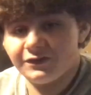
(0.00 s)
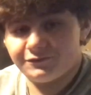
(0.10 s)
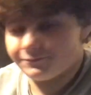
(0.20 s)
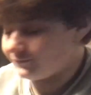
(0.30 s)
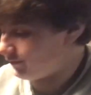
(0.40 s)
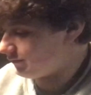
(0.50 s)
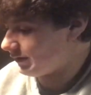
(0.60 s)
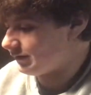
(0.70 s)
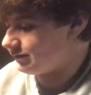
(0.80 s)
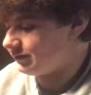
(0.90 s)
this
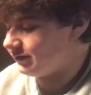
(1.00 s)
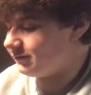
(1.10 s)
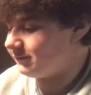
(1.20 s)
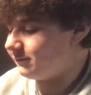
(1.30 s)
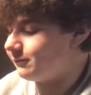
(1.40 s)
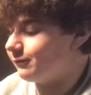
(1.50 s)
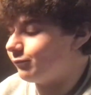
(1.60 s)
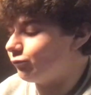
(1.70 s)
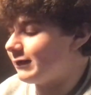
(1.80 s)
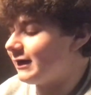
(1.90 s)
disgusting
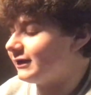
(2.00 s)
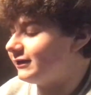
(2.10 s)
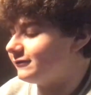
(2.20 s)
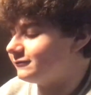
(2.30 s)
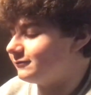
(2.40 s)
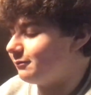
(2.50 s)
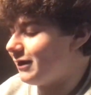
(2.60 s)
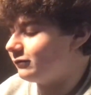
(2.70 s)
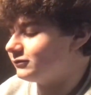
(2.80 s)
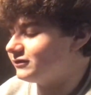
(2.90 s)
racking
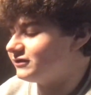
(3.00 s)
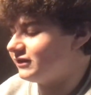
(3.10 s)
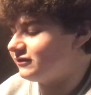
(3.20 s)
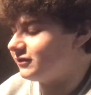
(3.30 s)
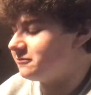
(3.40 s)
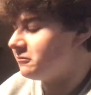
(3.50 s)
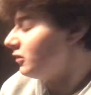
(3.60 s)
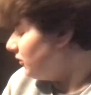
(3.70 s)
mount system